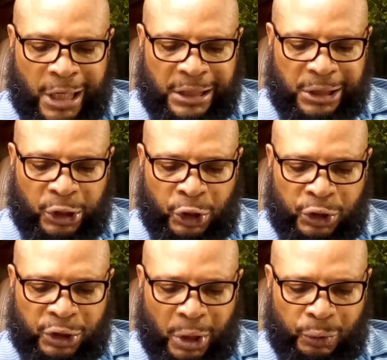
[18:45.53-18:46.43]
as a
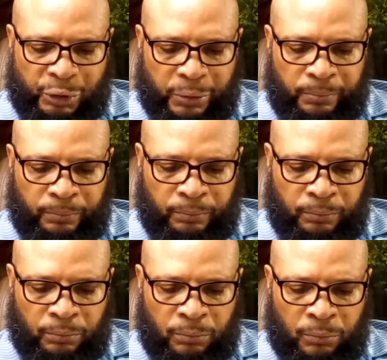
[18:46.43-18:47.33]
good soldier.
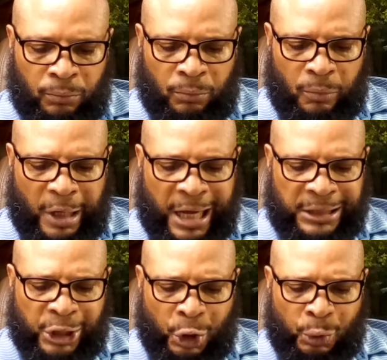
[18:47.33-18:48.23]

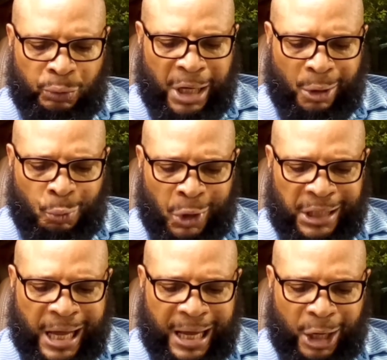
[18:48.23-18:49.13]
I told not
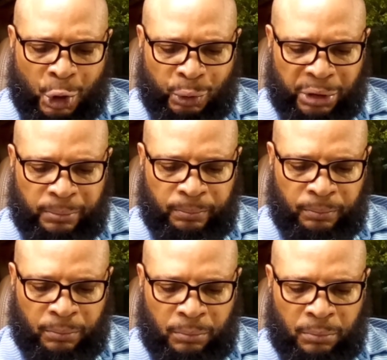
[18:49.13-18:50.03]
one iota
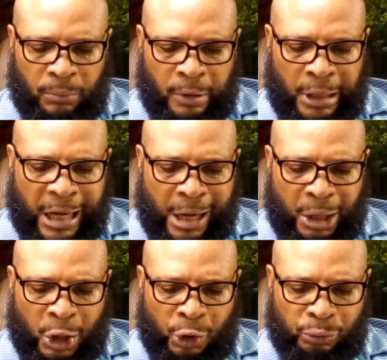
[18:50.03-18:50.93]

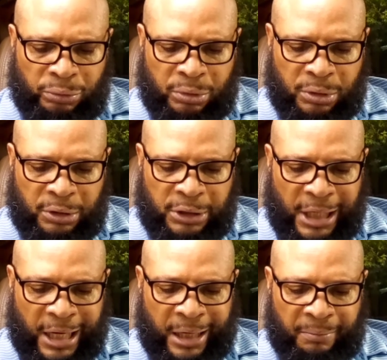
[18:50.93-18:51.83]
how on
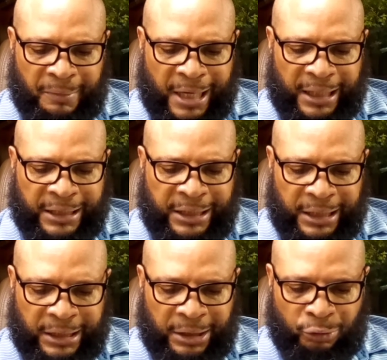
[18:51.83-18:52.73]
time that
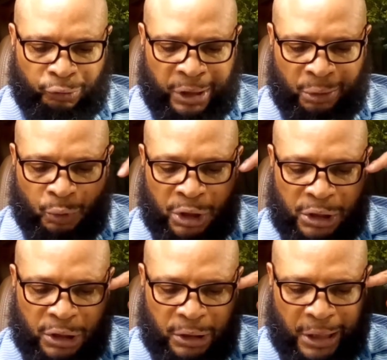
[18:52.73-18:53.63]
kick in the rear
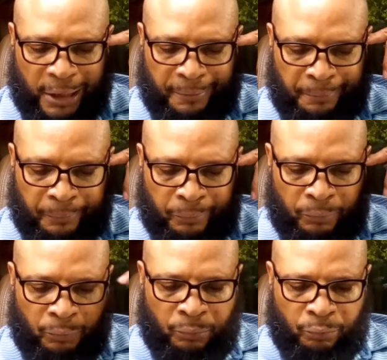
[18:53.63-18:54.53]
was today.
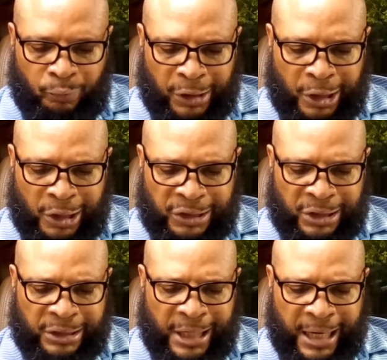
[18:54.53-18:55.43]
Because
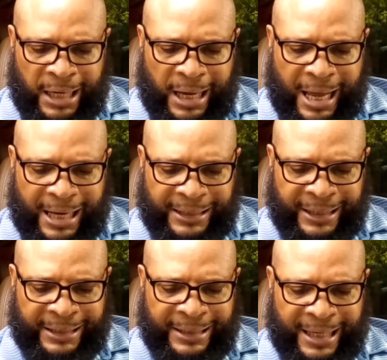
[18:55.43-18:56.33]
today I
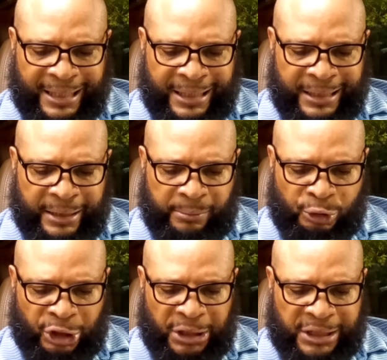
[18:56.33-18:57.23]
get that
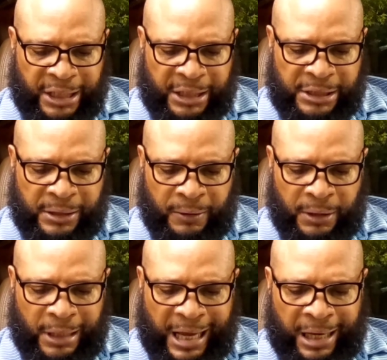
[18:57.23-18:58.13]
EMG test
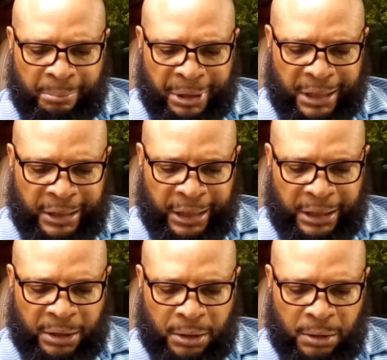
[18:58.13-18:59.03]
I've been
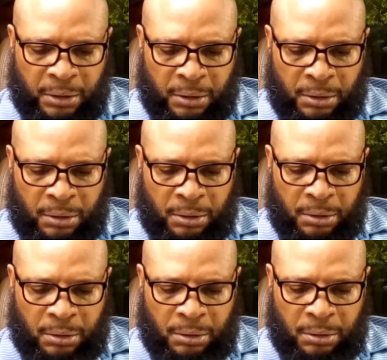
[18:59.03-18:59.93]
needing
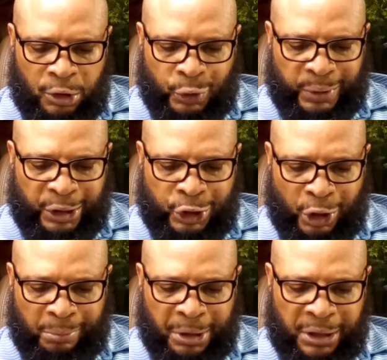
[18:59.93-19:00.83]
to
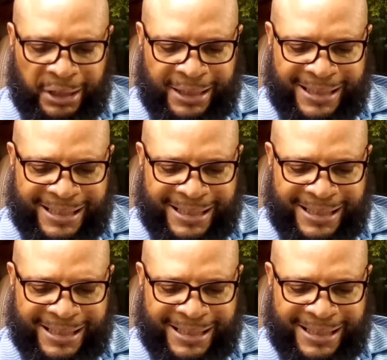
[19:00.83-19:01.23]
determine the